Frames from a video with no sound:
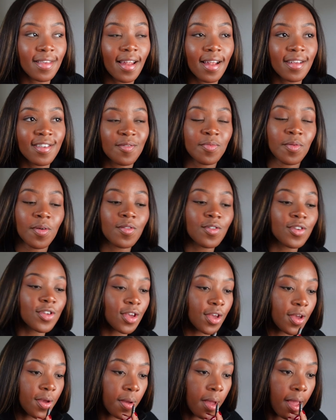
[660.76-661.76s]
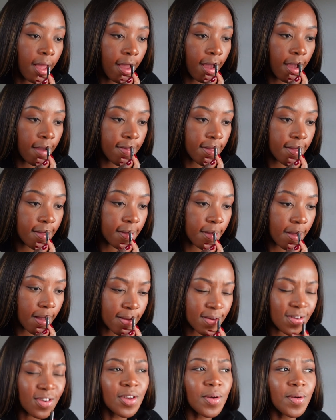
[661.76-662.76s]
I last spoke to you. It
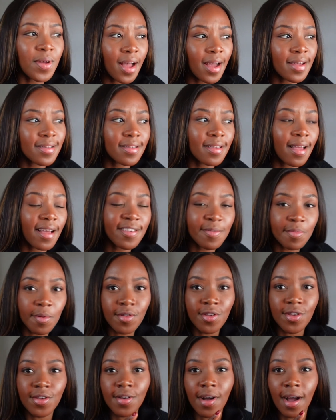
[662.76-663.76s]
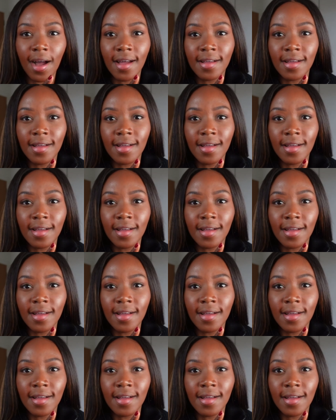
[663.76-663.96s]
hasn't. I spoke to you